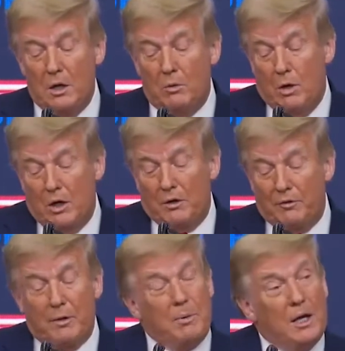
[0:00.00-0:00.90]

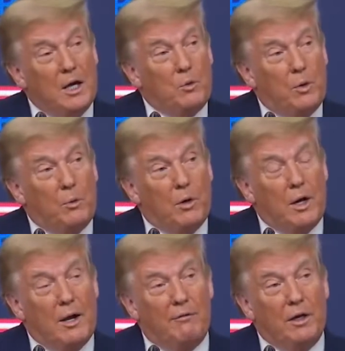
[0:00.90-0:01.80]
relatively beyond what we're
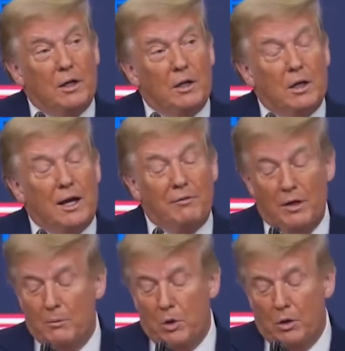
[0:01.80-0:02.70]
having. They're having
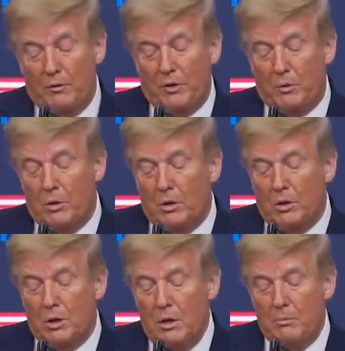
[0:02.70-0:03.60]
them all over the world.